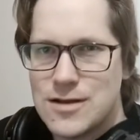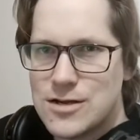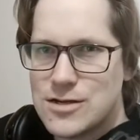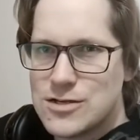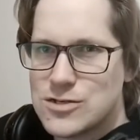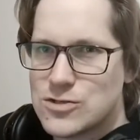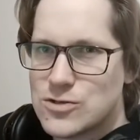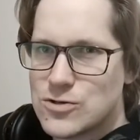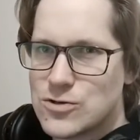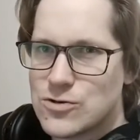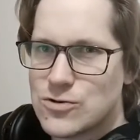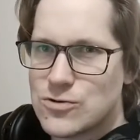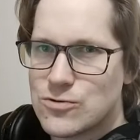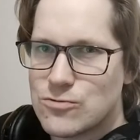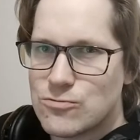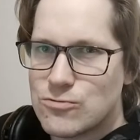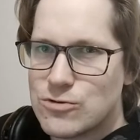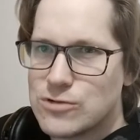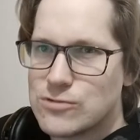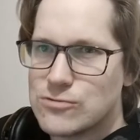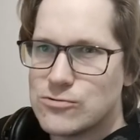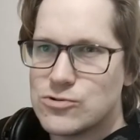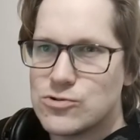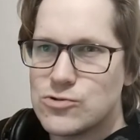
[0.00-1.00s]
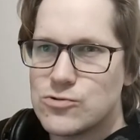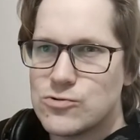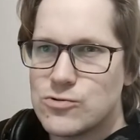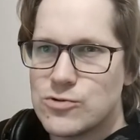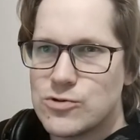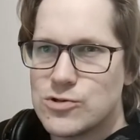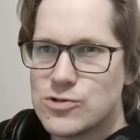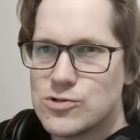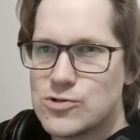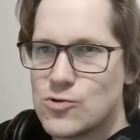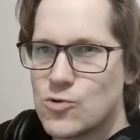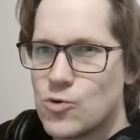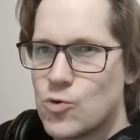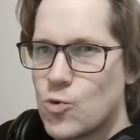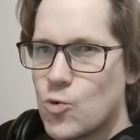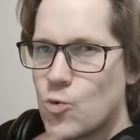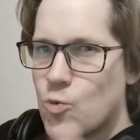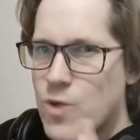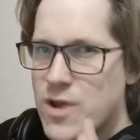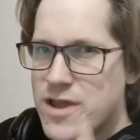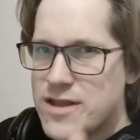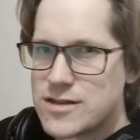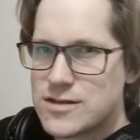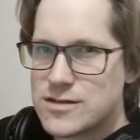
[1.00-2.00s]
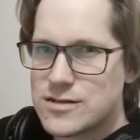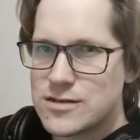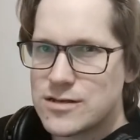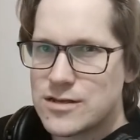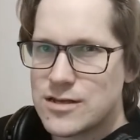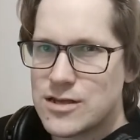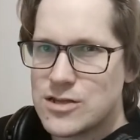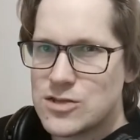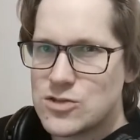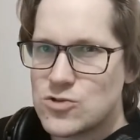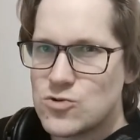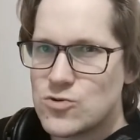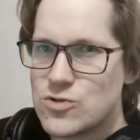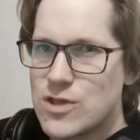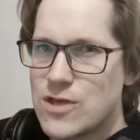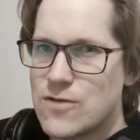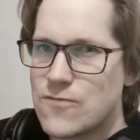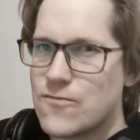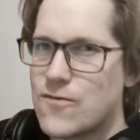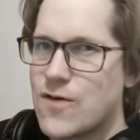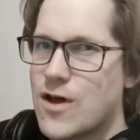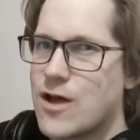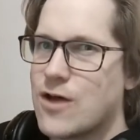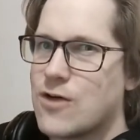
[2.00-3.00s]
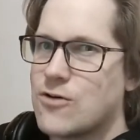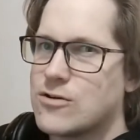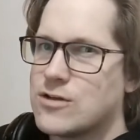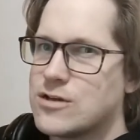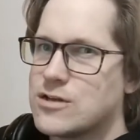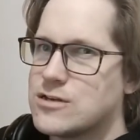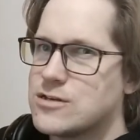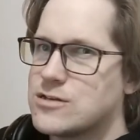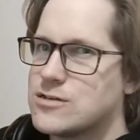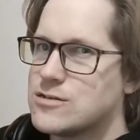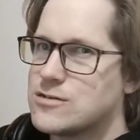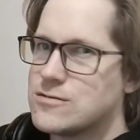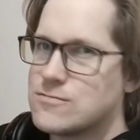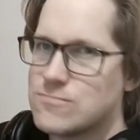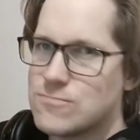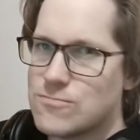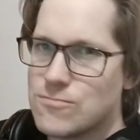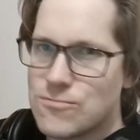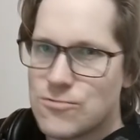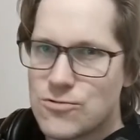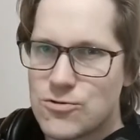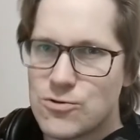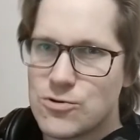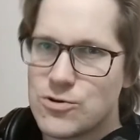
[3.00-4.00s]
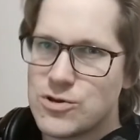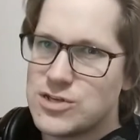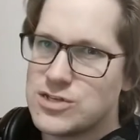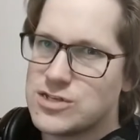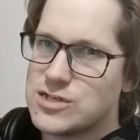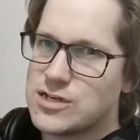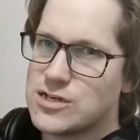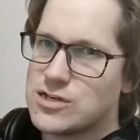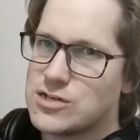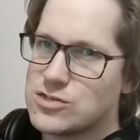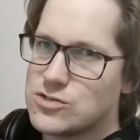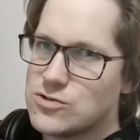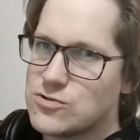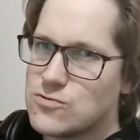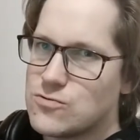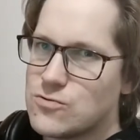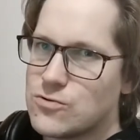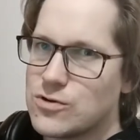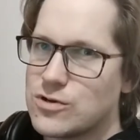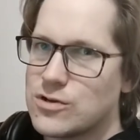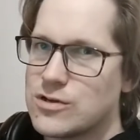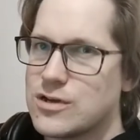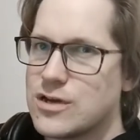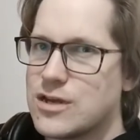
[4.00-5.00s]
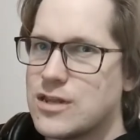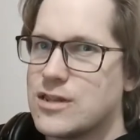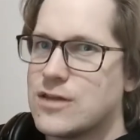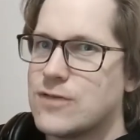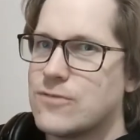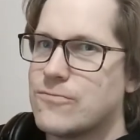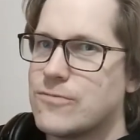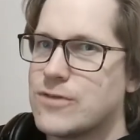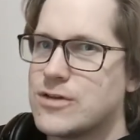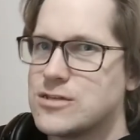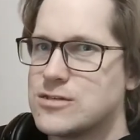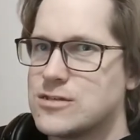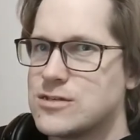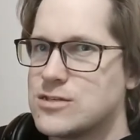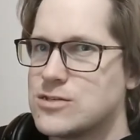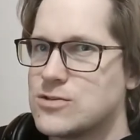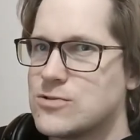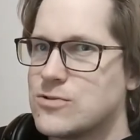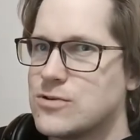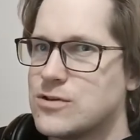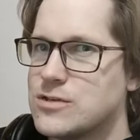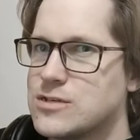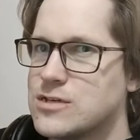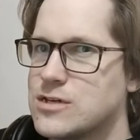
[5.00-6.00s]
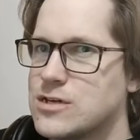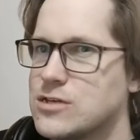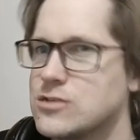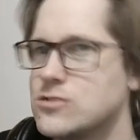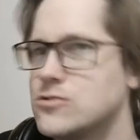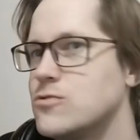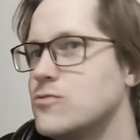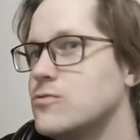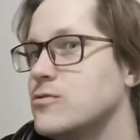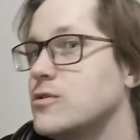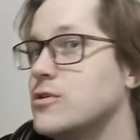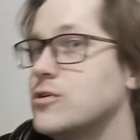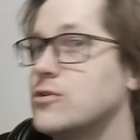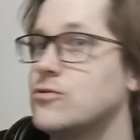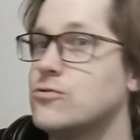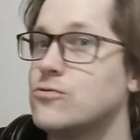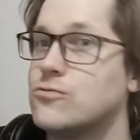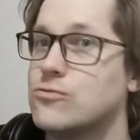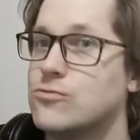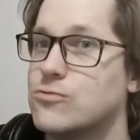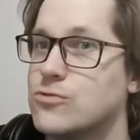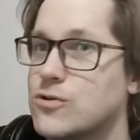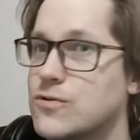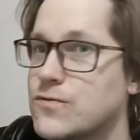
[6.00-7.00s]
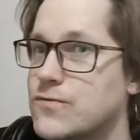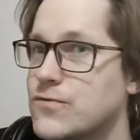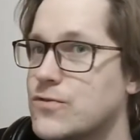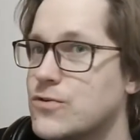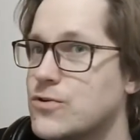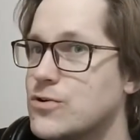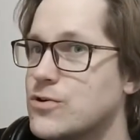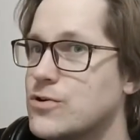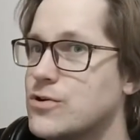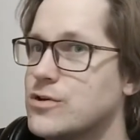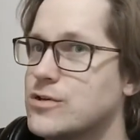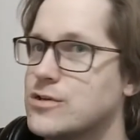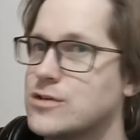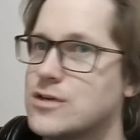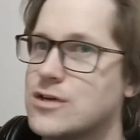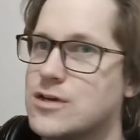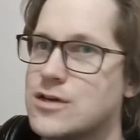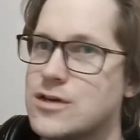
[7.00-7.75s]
So what it'll do is it'll wait until that file is 30 seconds old, and then once it's 30 seconds old, it'll convert,